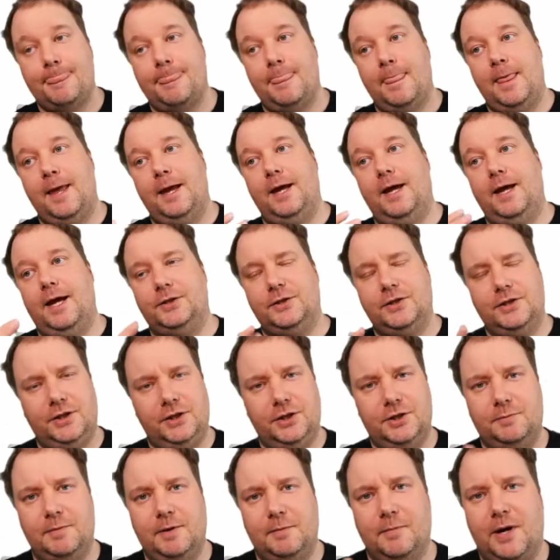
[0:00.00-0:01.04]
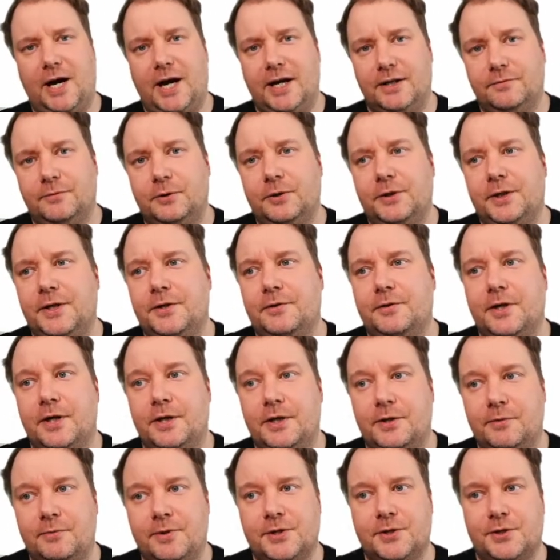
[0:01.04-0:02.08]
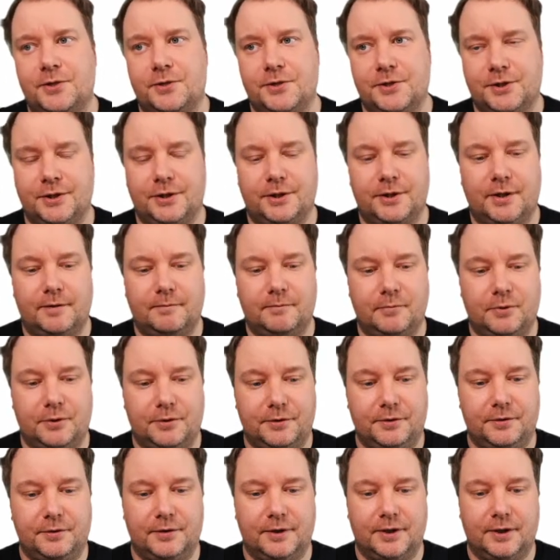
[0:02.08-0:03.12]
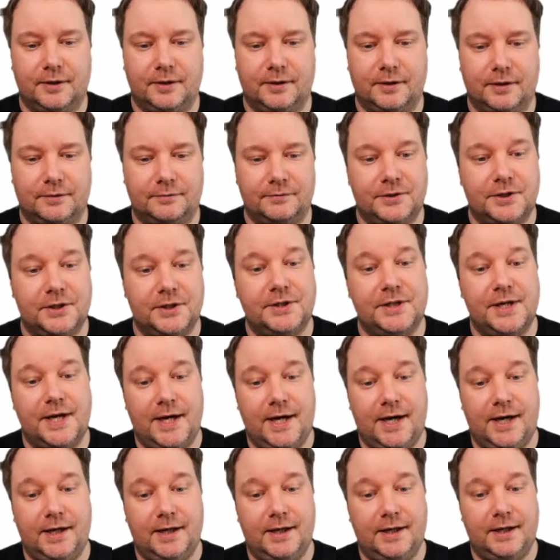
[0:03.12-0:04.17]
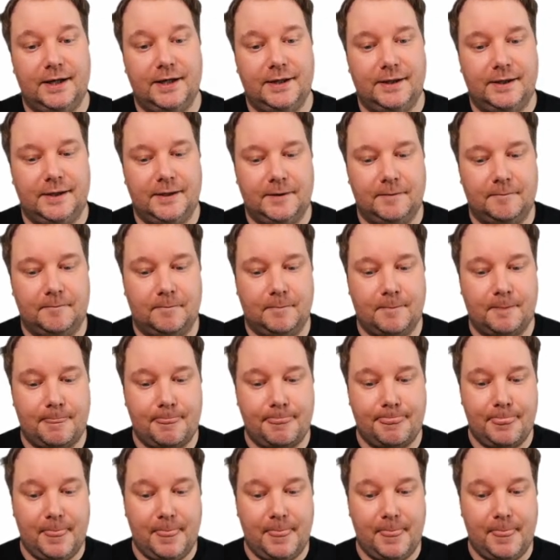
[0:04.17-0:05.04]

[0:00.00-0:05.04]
And you need to be mindful here that it returns the number of the day, um,